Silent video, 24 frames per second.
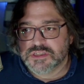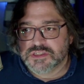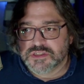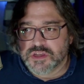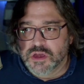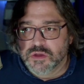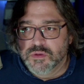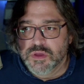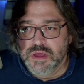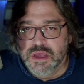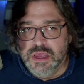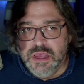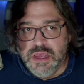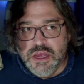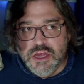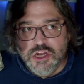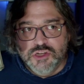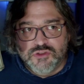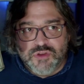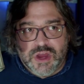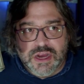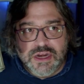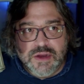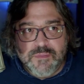So
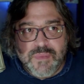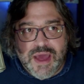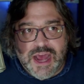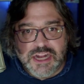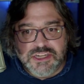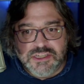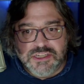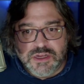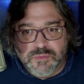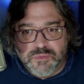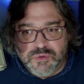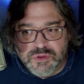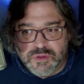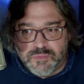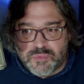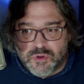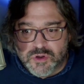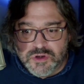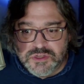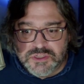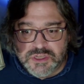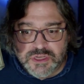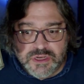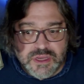trying to match up with a
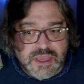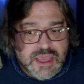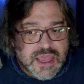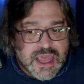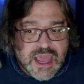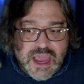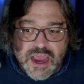person.